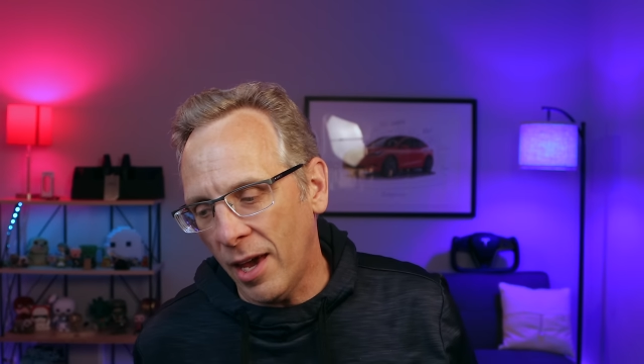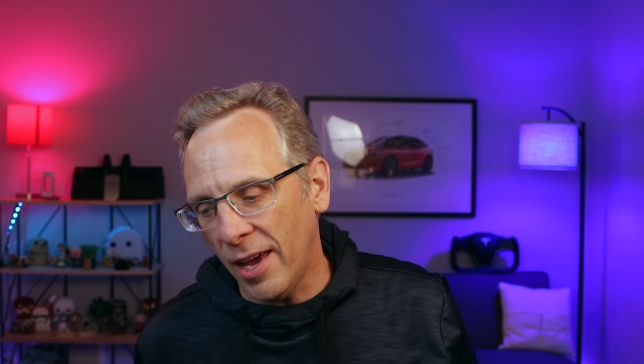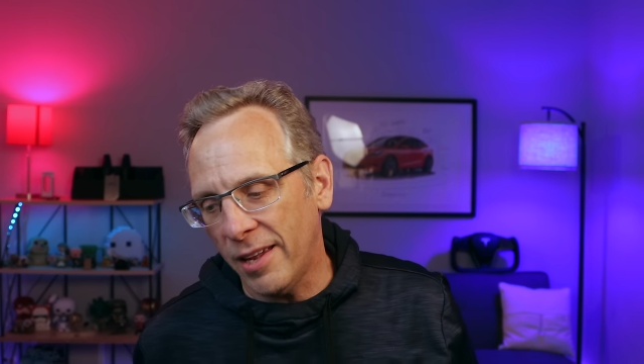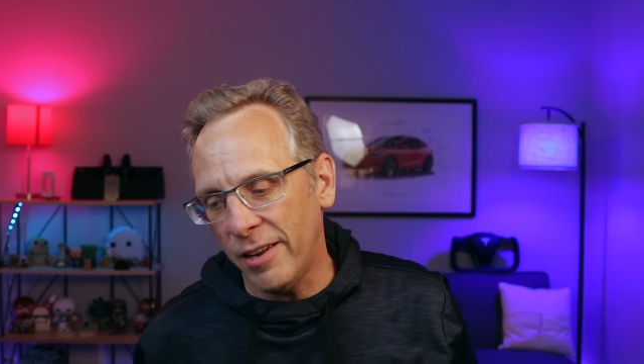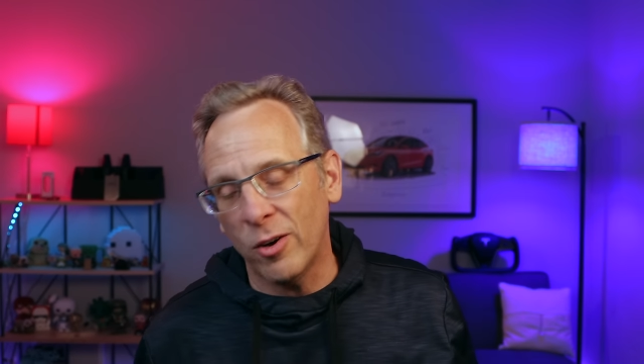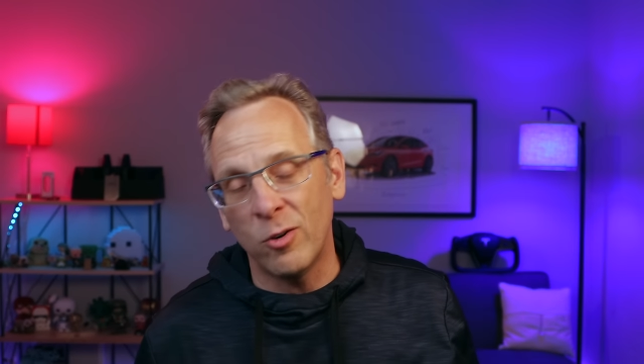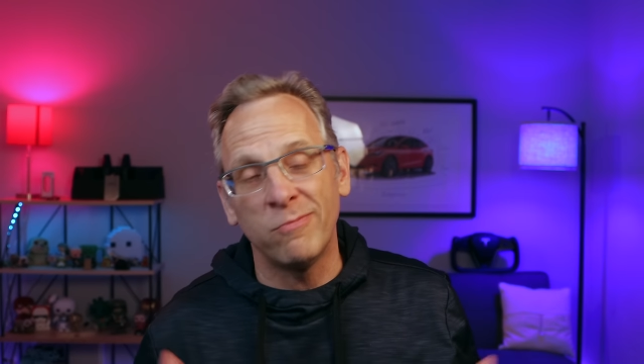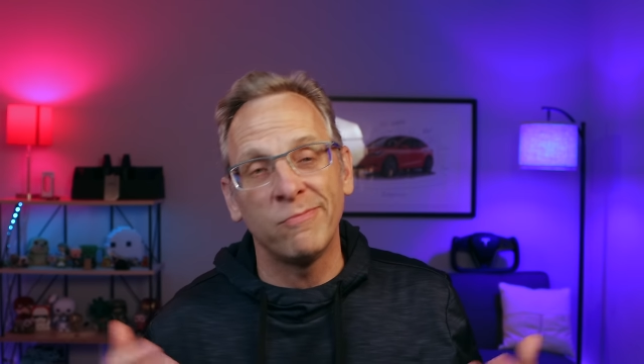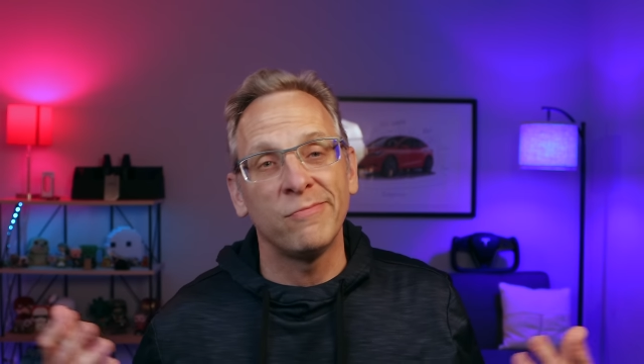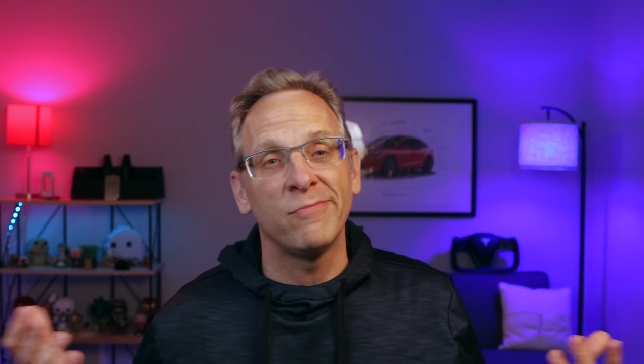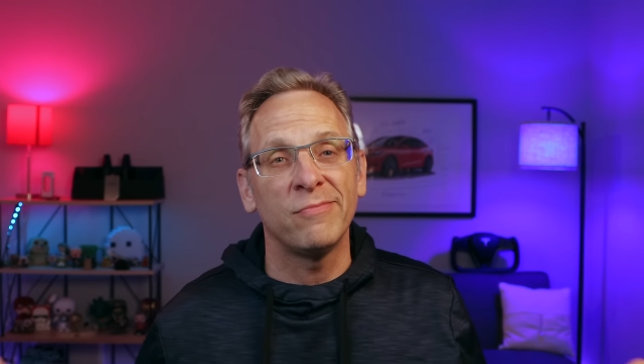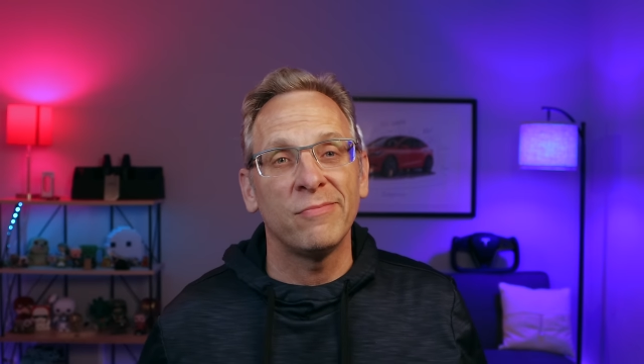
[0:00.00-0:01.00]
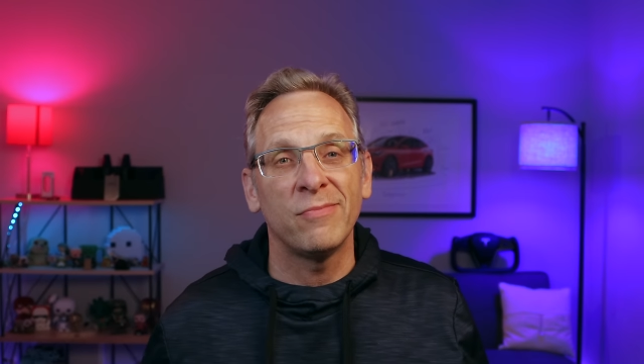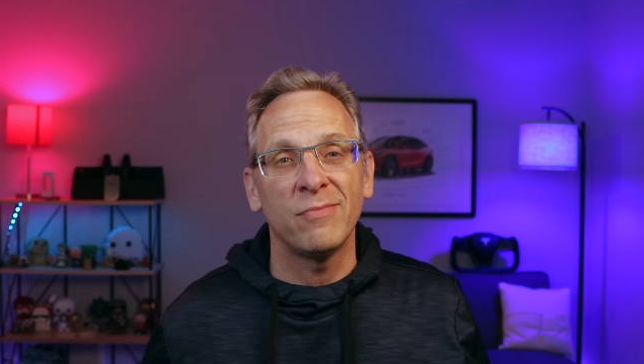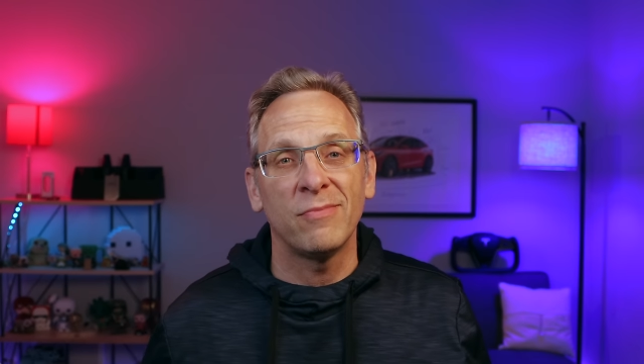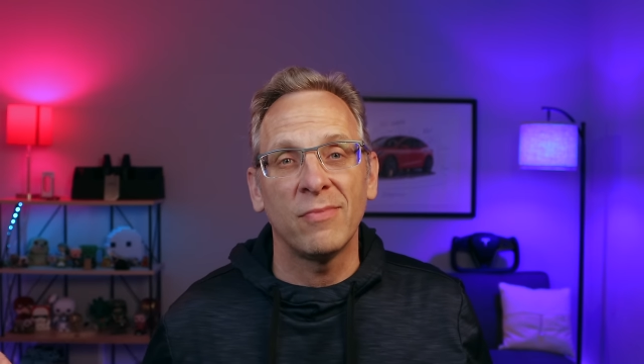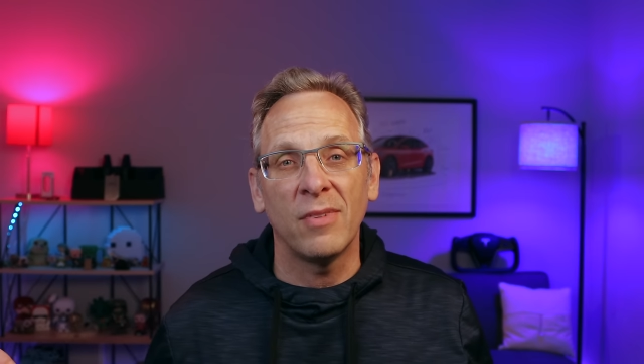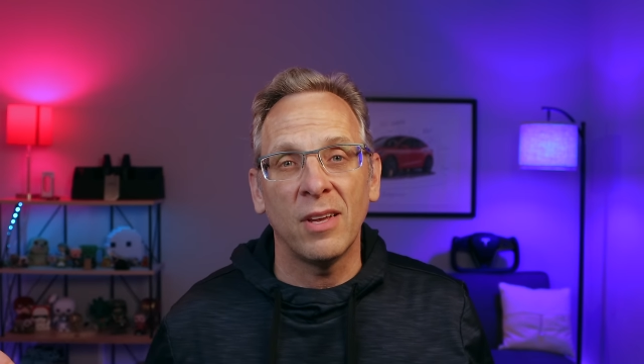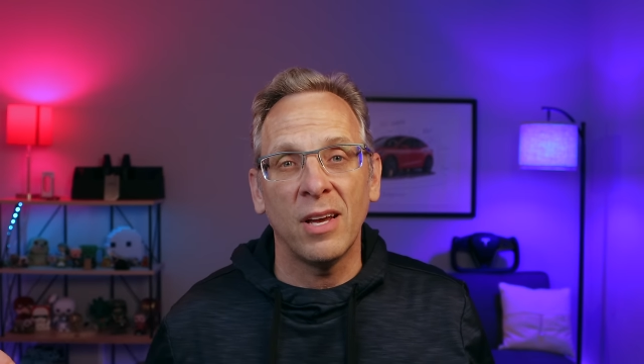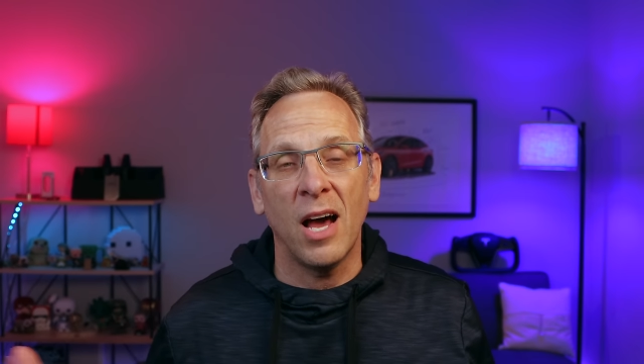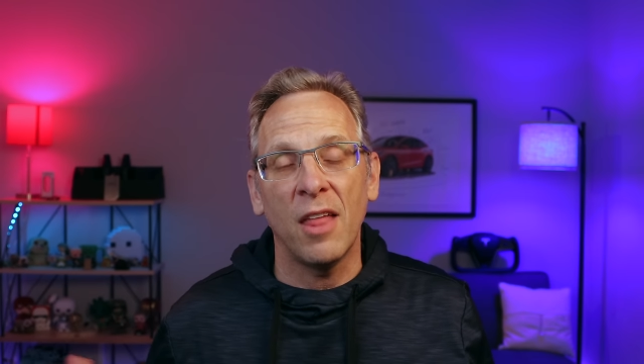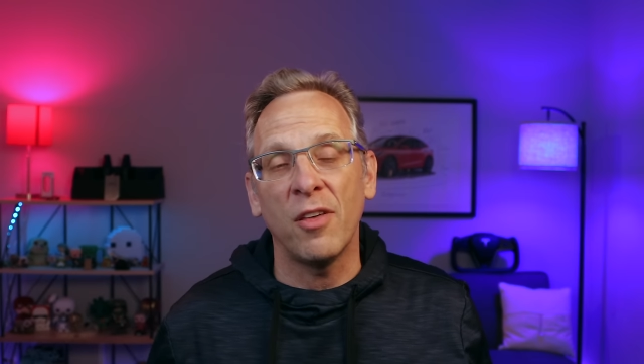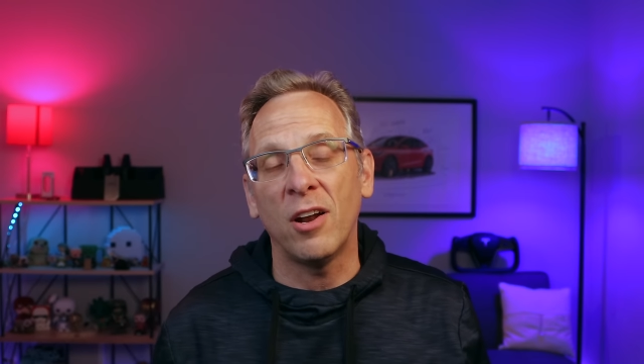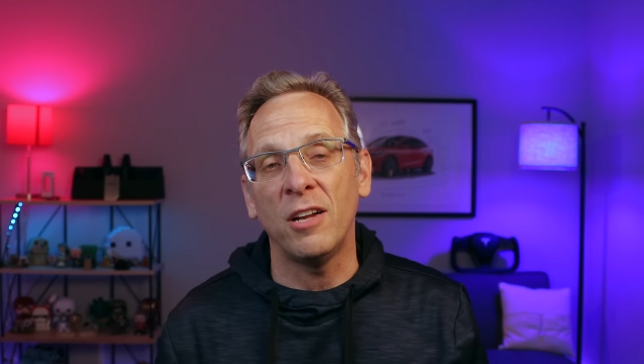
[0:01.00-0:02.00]
And you know,
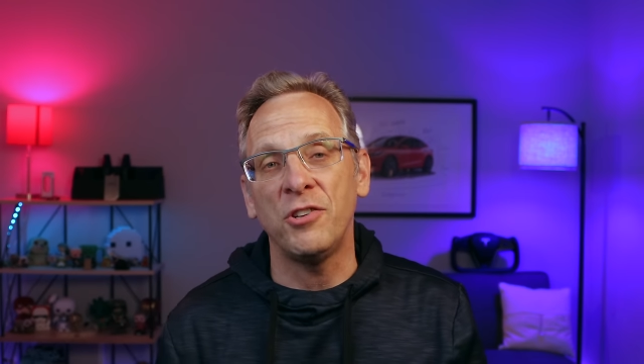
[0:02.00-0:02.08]
I thought I'd